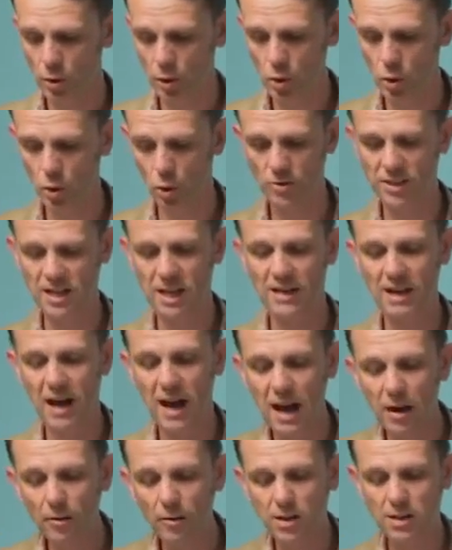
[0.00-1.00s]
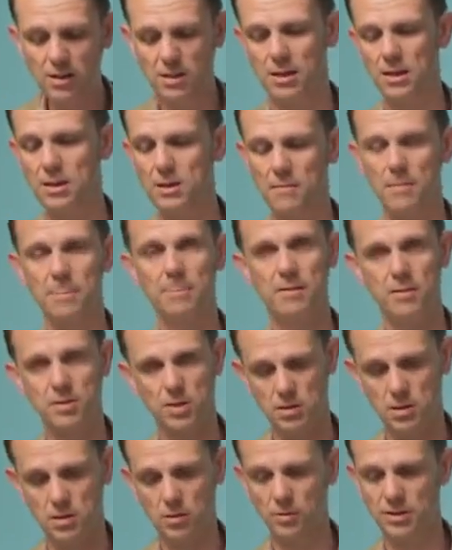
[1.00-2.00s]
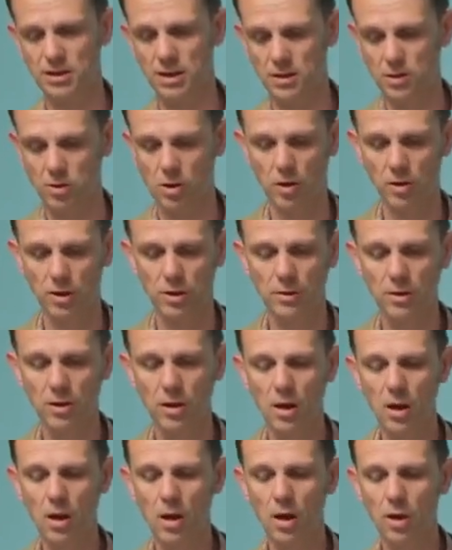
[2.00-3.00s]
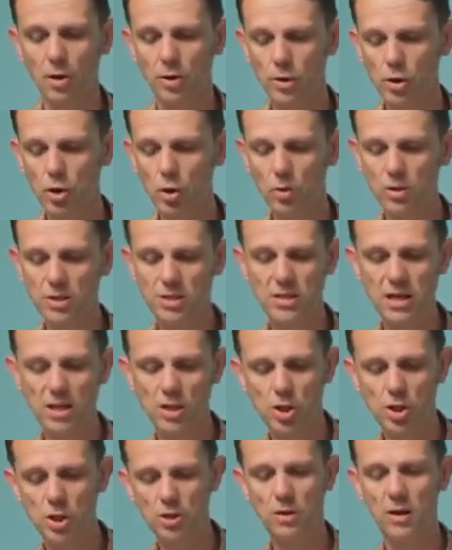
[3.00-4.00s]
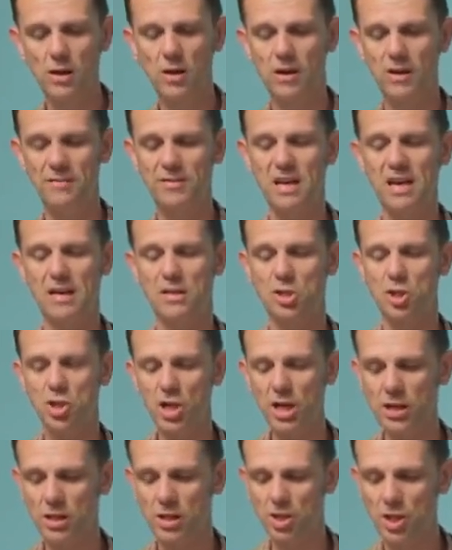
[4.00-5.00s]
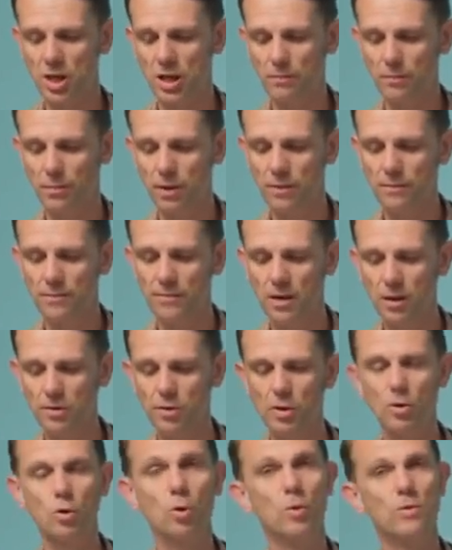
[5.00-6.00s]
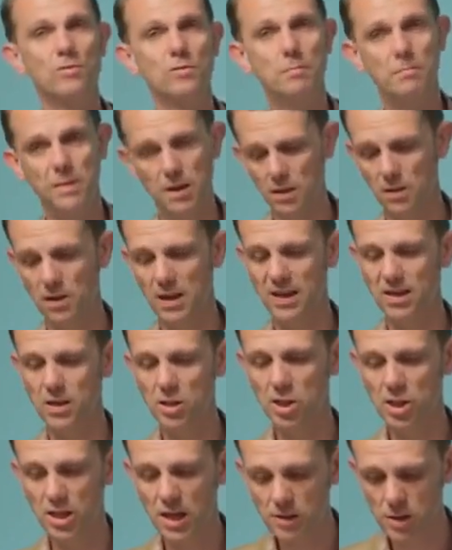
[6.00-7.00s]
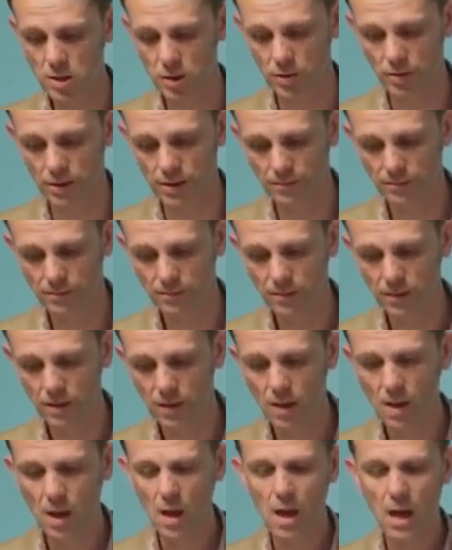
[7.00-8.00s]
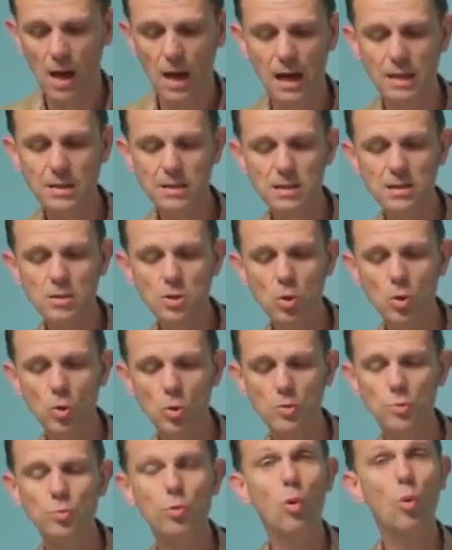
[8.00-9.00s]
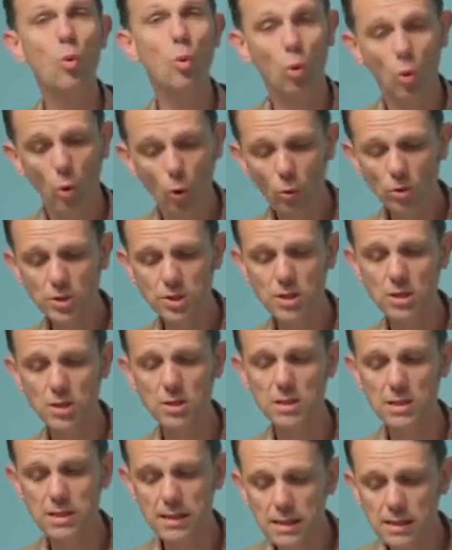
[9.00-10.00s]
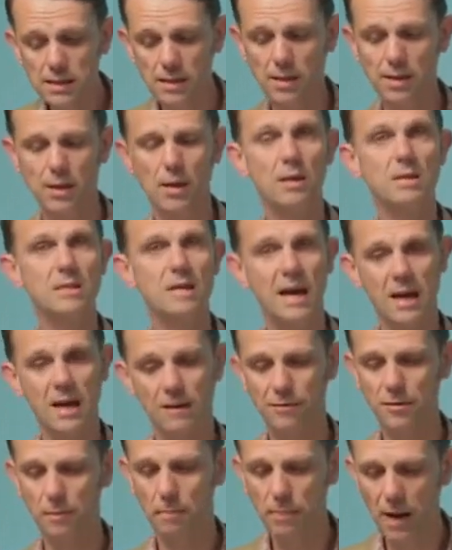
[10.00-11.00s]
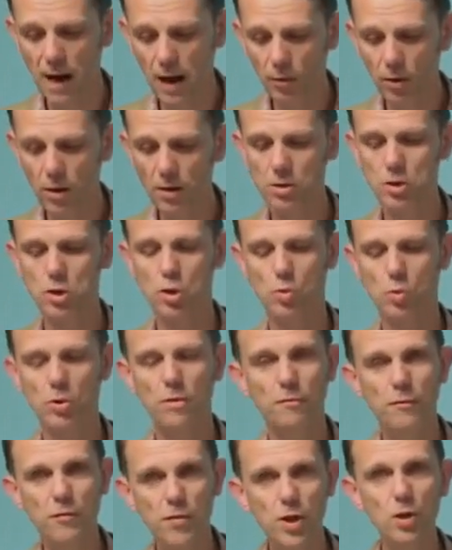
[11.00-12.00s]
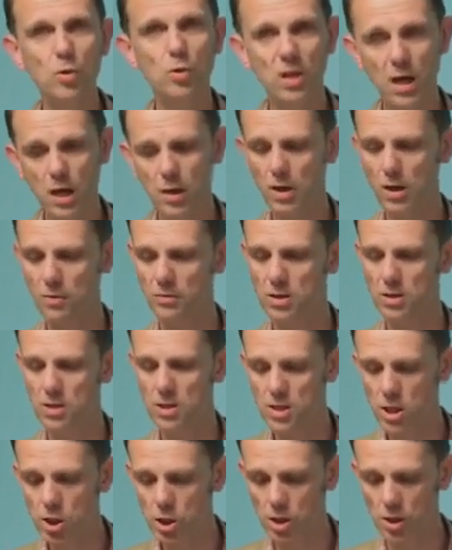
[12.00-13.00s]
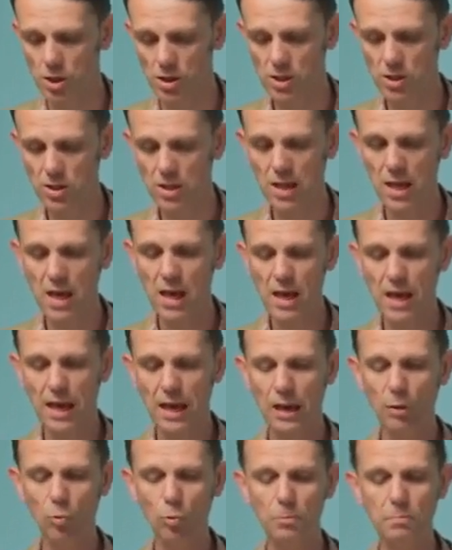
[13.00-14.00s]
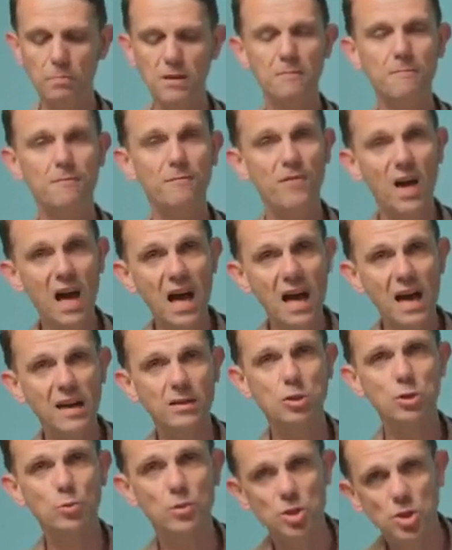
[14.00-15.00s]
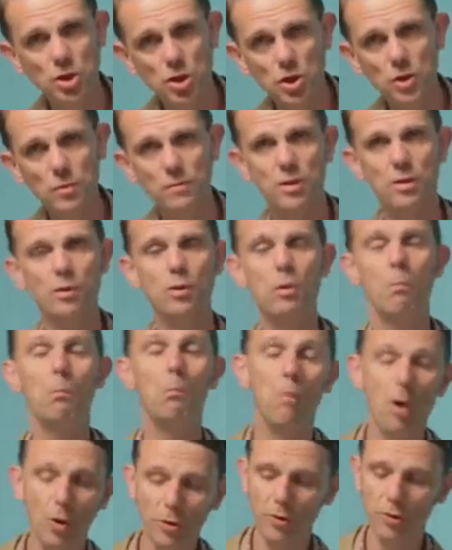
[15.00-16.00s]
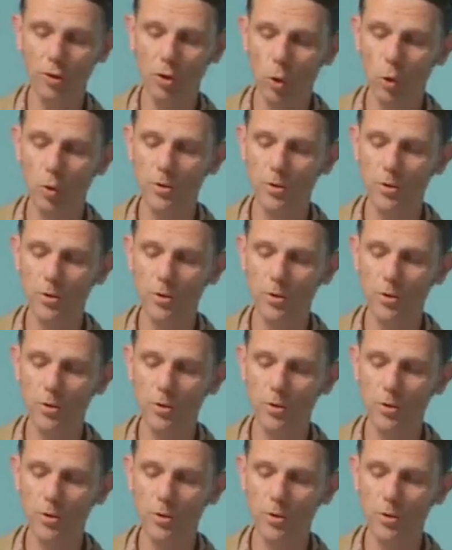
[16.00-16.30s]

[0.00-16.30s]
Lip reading: The court inherited, this is Lord Denning's argument, the jurisdiction of the Exchequer Chamber and the Court of Appeal in Chancery. As these courts were always considered to have the power to review their own decisions, it would be fair to assume that the modern